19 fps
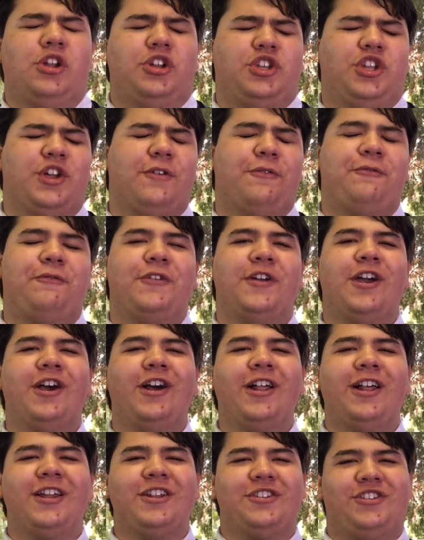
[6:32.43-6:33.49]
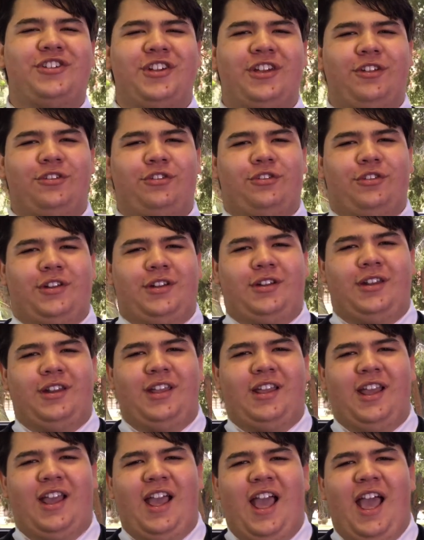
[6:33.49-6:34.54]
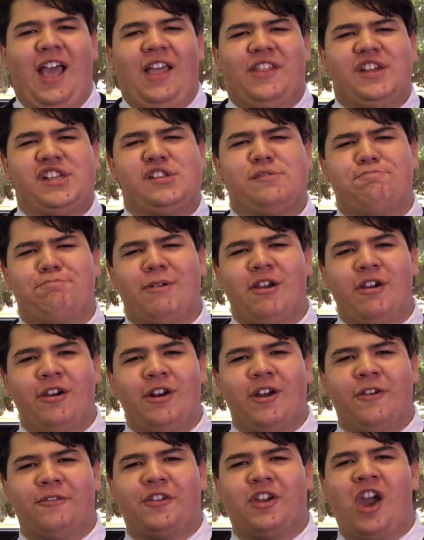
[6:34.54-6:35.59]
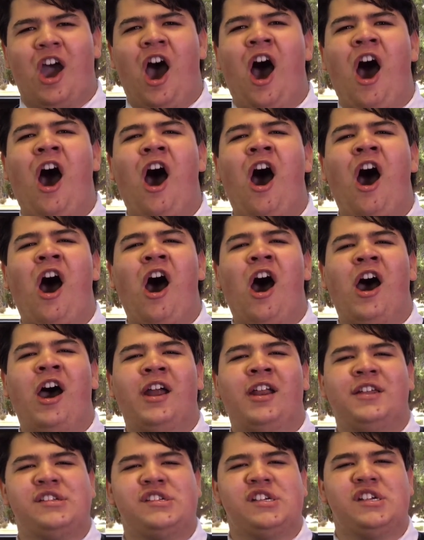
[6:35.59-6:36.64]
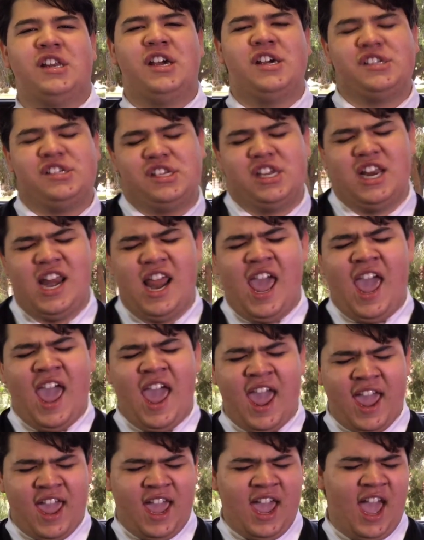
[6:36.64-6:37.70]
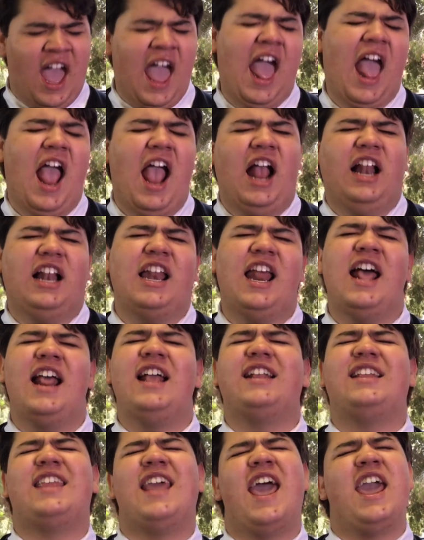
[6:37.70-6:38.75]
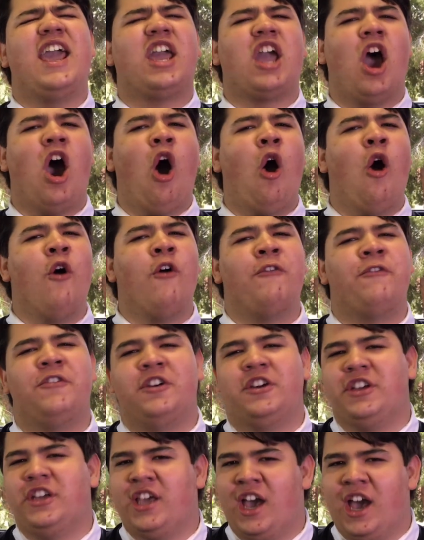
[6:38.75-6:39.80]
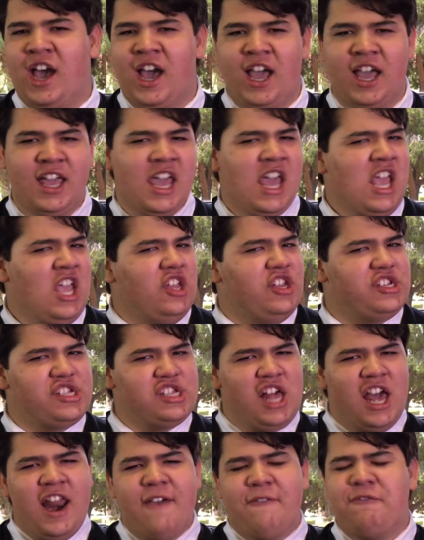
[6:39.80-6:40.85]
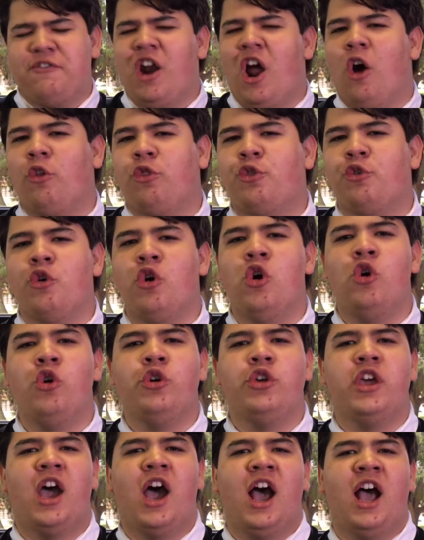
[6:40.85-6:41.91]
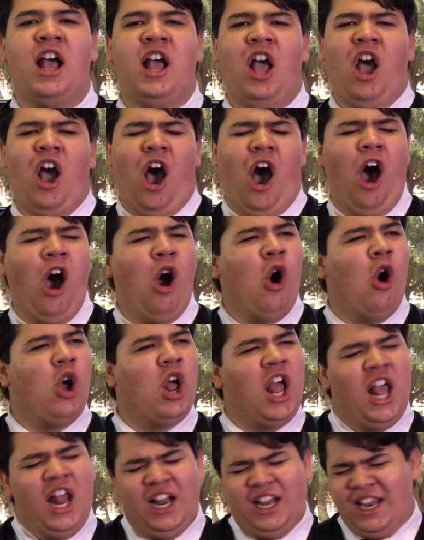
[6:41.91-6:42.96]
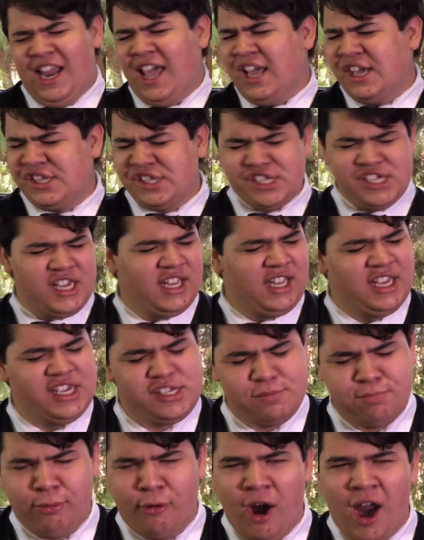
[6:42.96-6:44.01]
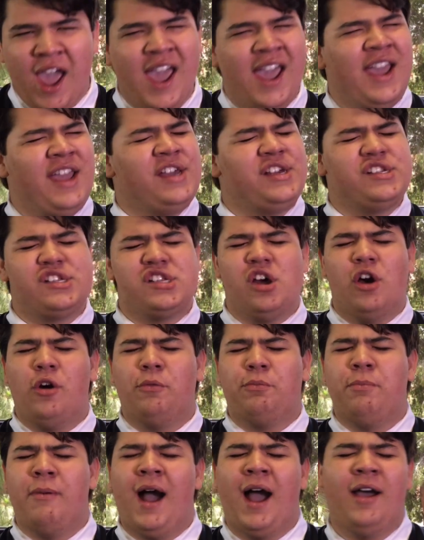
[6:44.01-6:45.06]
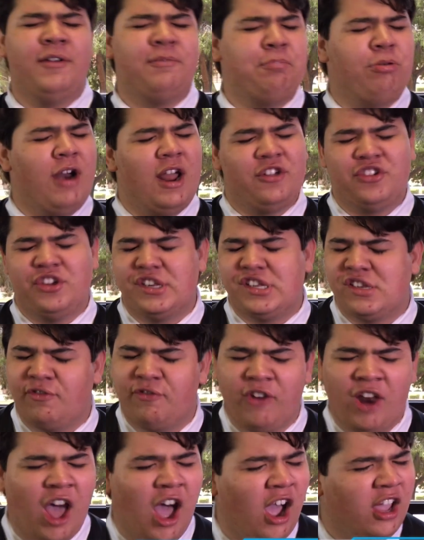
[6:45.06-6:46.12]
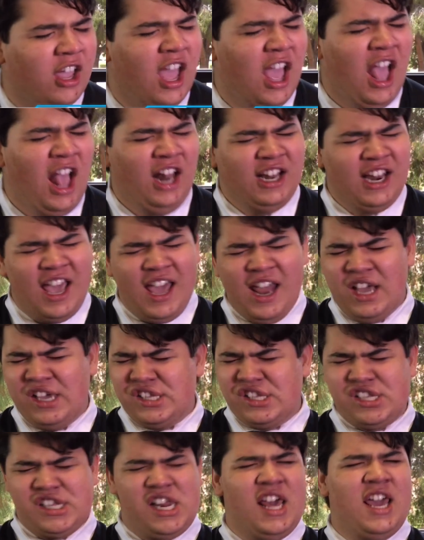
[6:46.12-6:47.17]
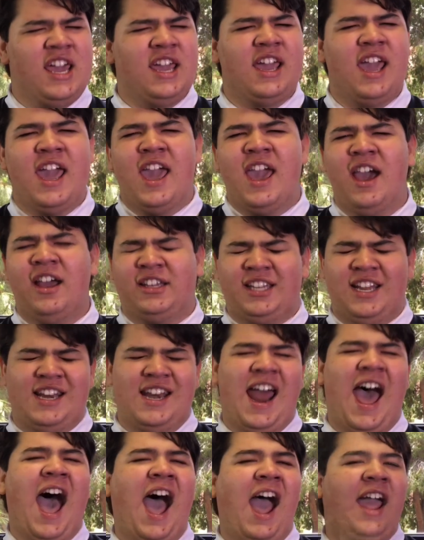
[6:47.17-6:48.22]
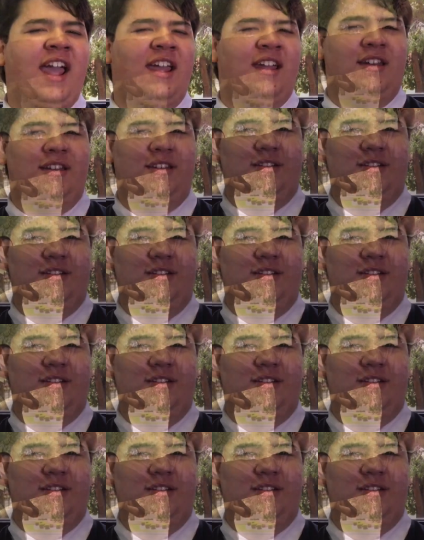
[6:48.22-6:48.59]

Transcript: Do you feel it, children? The Spirit of God is in us today. Let it take over you. Just let it flow through you. Oh, let us sing His praise, oh my precious flock. Let us sing here tonight.